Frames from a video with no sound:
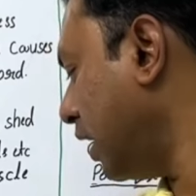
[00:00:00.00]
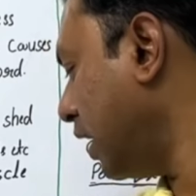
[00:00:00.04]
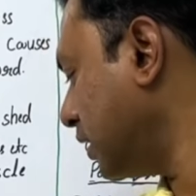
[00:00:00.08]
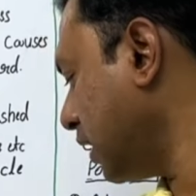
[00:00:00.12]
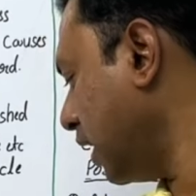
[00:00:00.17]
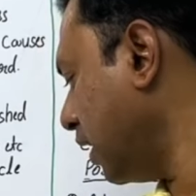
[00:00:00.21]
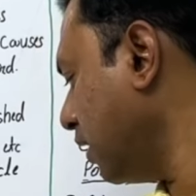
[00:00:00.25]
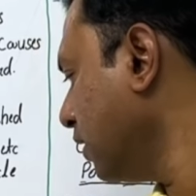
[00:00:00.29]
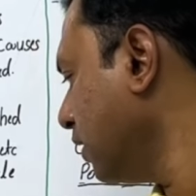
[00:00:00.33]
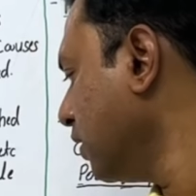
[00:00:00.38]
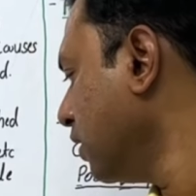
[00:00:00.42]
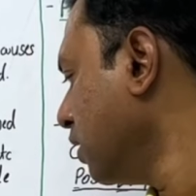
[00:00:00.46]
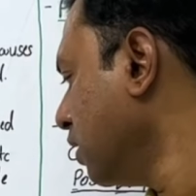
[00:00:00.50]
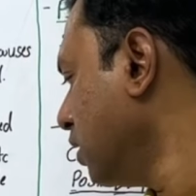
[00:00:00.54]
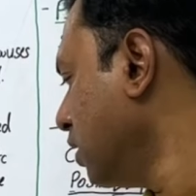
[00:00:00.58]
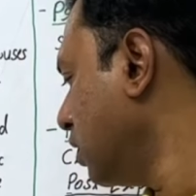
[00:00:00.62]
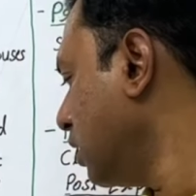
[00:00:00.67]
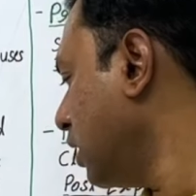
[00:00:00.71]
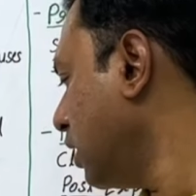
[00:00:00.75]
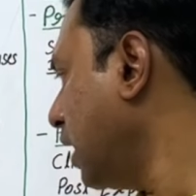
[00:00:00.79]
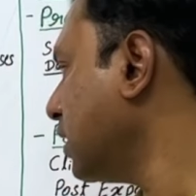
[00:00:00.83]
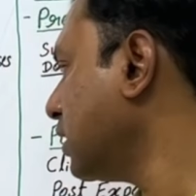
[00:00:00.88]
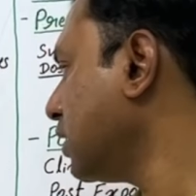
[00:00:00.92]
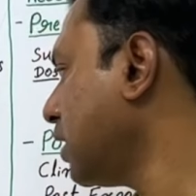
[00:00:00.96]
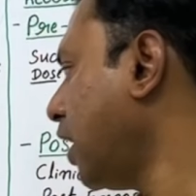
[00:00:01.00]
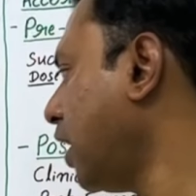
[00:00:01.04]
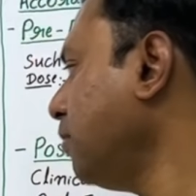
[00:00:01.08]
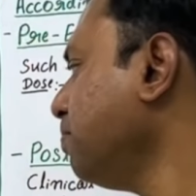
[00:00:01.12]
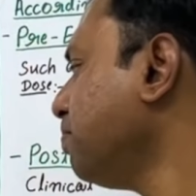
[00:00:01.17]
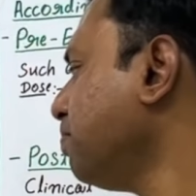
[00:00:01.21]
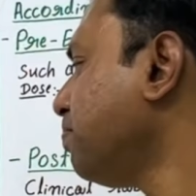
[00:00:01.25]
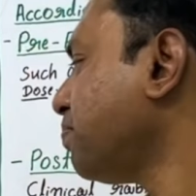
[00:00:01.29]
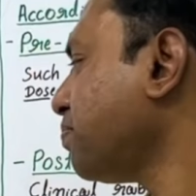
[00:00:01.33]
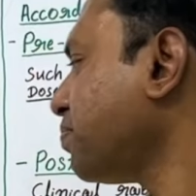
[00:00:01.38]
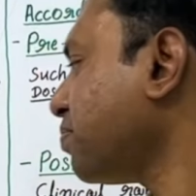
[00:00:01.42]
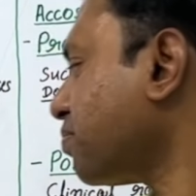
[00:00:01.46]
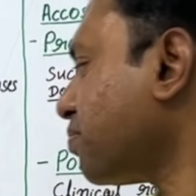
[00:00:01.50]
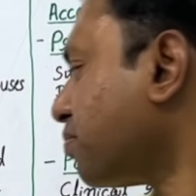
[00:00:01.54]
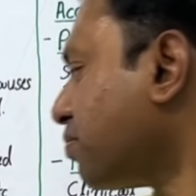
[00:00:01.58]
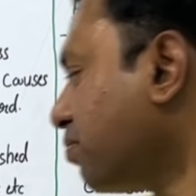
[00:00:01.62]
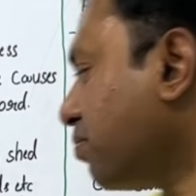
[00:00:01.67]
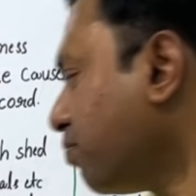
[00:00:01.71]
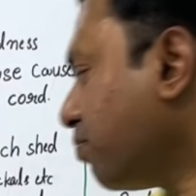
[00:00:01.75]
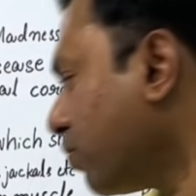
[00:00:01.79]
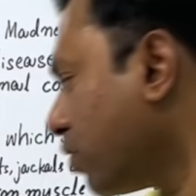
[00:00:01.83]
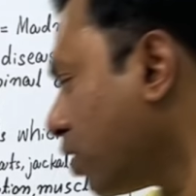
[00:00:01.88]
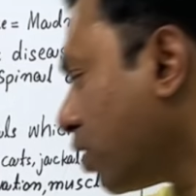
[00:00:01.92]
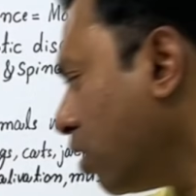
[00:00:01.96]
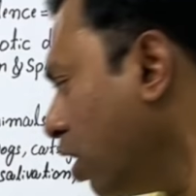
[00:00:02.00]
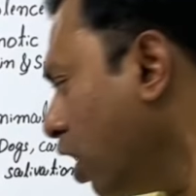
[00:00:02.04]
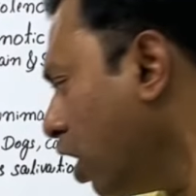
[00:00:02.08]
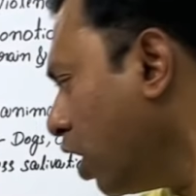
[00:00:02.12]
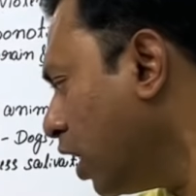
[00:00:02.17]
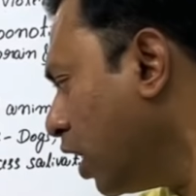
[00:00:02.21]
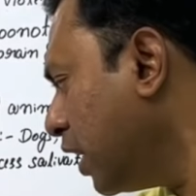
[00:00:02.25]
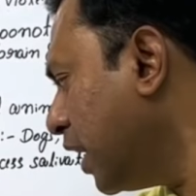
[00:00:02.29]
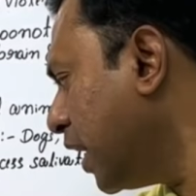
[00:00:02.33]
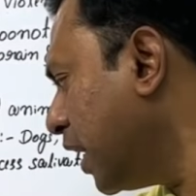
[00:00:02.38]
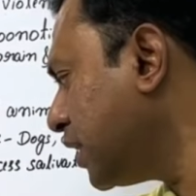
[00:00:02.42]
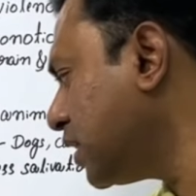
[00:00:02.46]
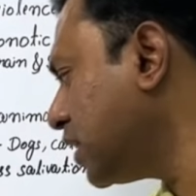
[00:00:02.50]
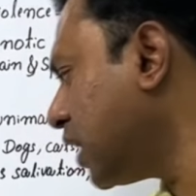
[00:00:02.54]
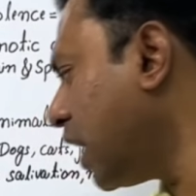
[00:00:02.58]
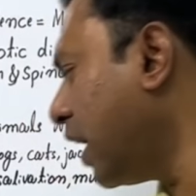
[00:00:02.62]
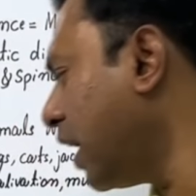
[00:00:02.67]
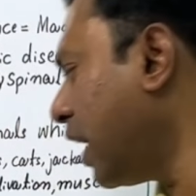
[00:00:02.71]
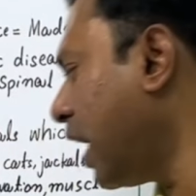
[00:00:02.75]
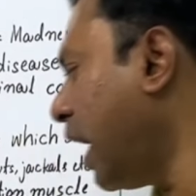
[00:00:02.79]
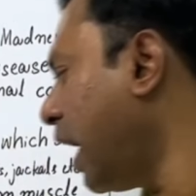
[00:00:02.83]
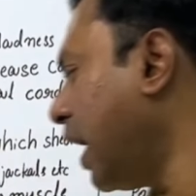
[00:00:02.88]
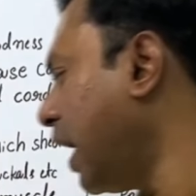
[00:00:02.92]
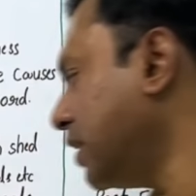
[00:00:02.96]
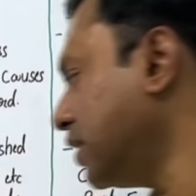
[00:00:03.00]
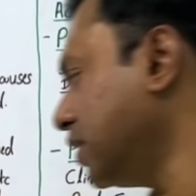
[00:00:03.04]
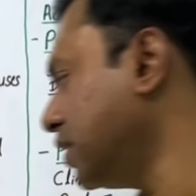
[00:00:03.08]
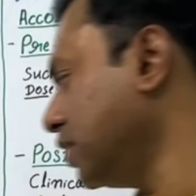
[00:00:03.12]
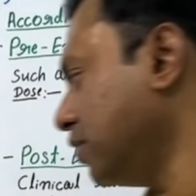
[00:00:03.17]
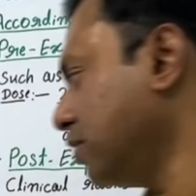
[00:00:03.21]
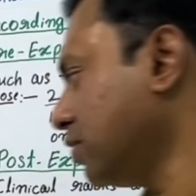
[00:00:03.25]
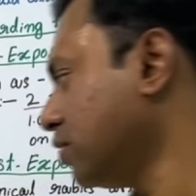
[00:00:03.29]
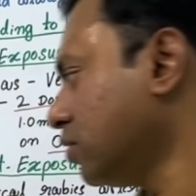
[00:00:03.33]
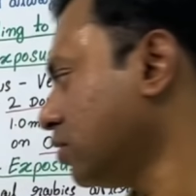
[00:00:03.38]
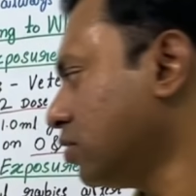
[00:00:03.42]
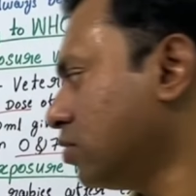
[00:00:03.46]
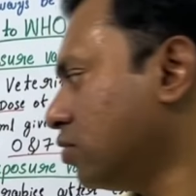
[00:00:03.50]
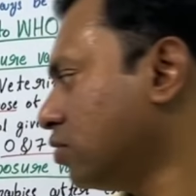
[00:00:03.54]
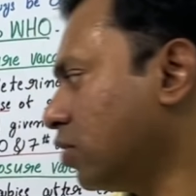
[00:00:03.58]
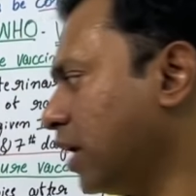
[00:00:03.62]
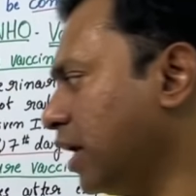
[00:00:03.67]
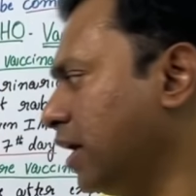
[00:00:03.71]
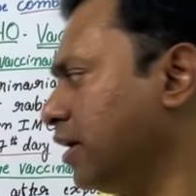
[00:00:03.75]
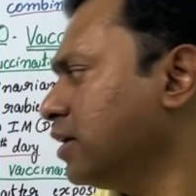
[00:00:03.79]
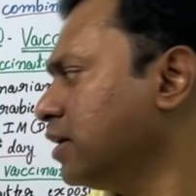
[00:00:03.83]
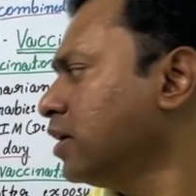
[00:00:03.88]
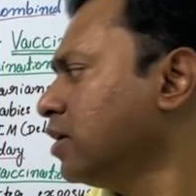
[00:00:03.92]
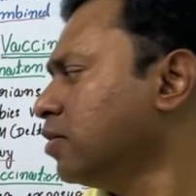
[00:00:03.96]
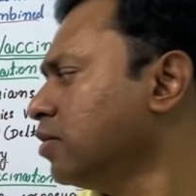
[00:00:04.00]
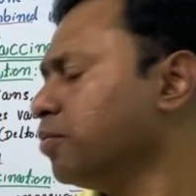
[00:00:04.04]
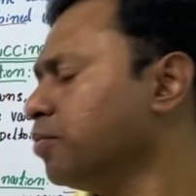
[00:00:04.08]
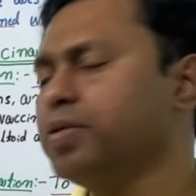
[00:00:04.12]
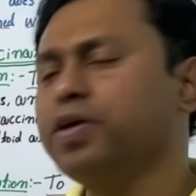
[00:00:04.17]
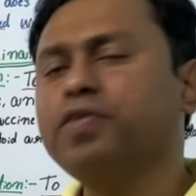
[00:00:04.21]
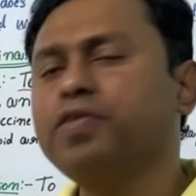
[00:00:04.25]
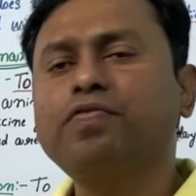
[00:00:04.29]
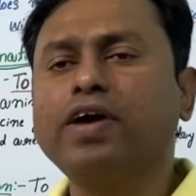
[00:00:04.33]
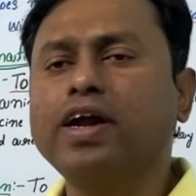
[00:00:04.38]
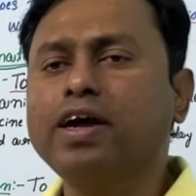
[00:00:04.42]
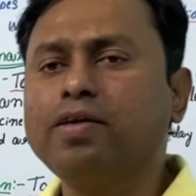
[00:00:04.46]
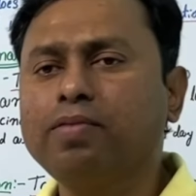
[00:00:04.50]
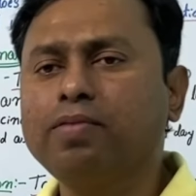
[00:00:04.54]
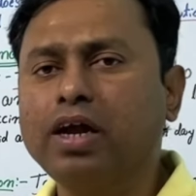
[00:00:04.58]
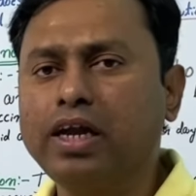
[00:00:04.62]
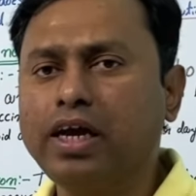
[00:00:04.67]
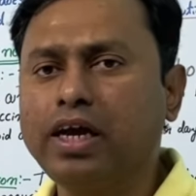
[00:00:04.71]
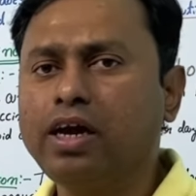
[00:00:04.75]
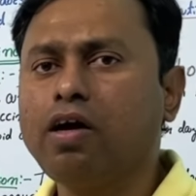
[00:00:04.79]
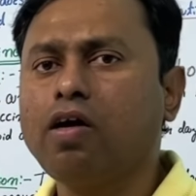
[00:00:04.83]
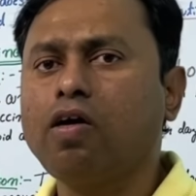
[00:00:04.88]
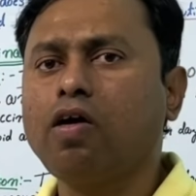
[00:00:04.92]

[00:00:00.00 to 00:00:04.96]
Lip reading: as a, that is the HRIG. Okay, preferably